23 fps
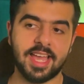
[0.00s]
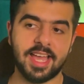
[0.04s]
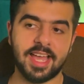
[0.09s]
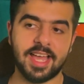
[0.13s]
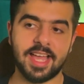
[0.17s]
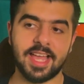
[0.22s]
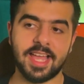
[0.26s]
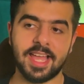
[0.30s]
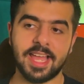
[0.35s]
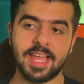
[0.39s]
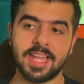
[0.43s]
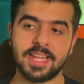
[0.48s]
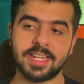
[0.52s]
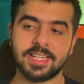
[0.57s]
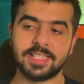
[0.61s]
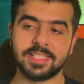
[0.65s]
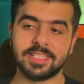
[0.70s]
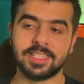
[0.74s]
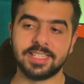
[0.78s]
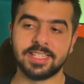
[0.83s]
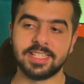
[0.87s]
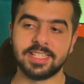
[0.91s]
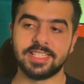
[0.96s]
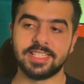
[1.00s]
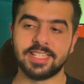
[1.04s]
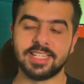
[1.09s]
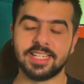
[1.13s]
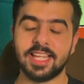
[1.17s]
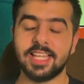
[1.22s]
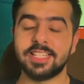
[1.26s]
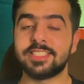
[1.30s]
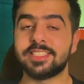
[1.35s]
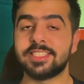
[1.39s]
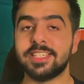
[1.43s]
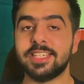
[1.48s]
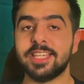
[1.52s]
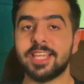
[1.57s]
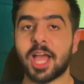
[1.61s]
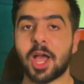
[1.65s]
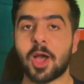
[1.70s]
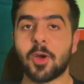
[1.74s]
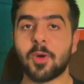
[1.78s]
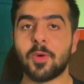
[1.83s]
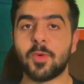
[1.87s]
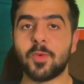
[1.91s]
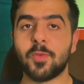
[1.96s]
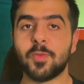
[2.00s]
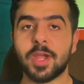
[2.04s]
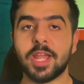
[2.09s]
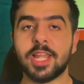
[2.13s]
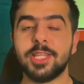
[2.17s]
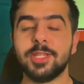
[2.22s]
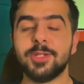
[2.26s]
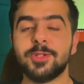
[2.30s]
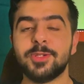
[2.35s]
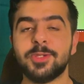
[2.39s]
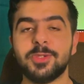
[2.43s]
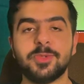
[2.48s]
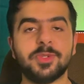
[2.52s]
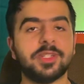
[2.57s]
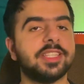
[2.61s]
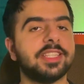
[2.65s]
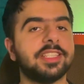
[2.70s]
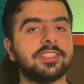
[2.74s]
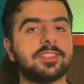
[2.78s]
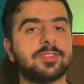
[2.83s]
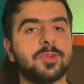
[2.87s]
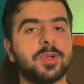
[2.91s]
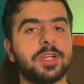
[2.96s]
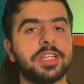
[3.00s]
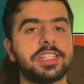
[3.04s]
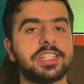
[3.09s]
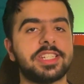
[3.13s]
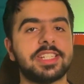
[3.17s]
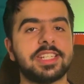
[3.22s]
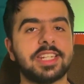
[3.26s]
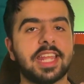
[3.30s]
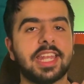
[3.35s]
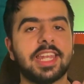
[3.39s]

and let's see how well you do in this question,